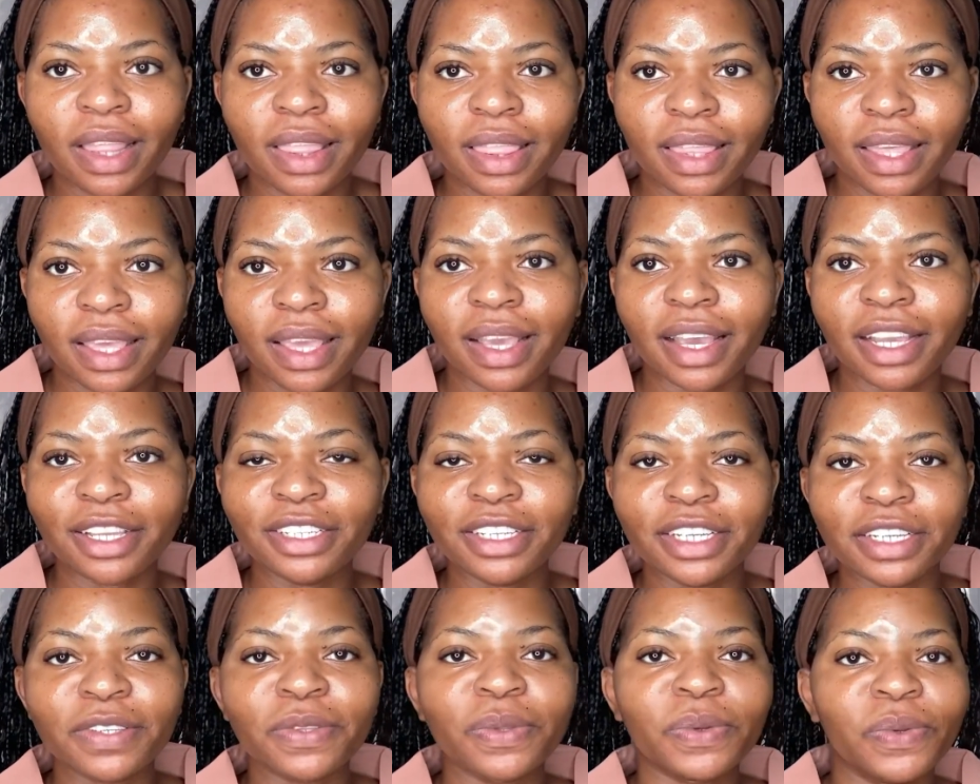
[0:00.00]
thing. I
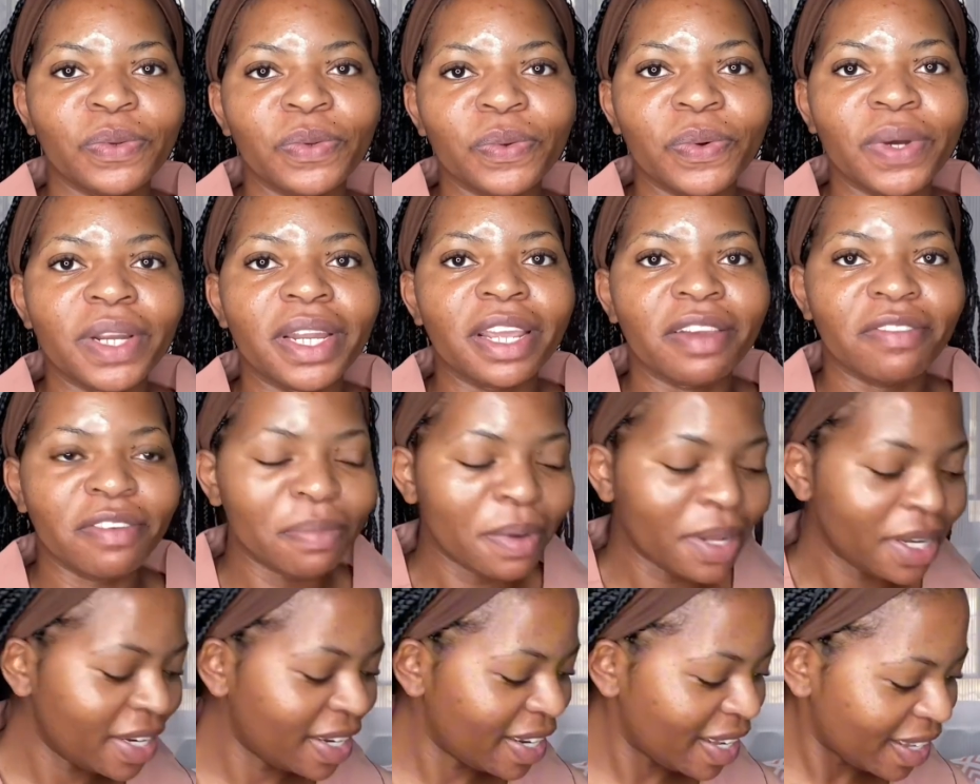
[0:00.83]
just don't do what
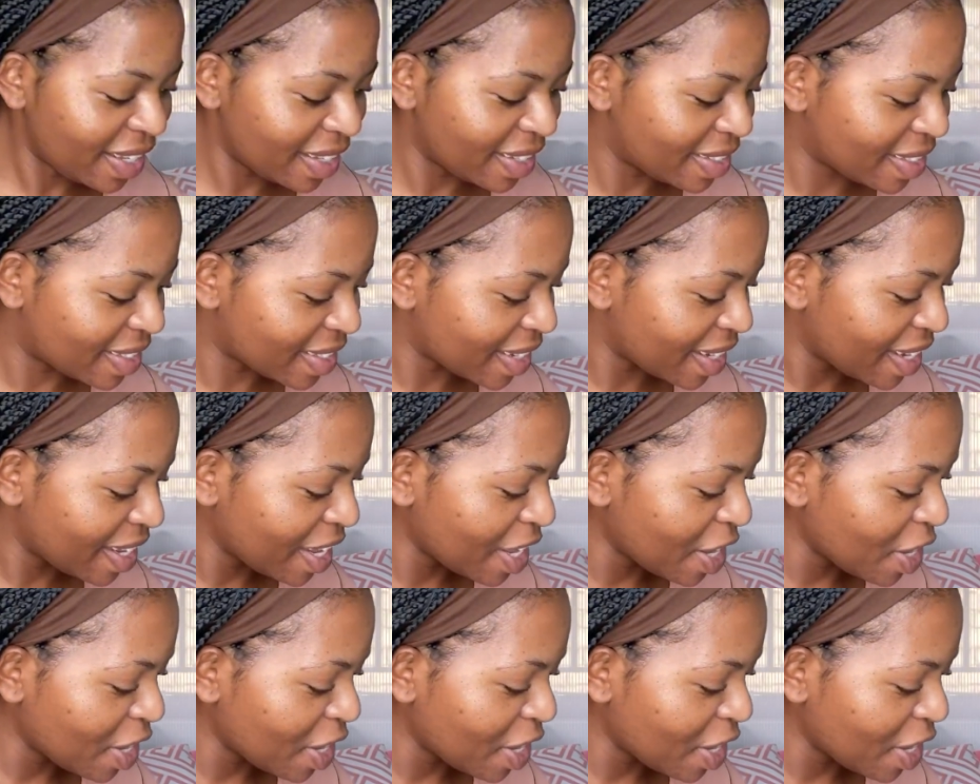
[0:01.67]
everybody does.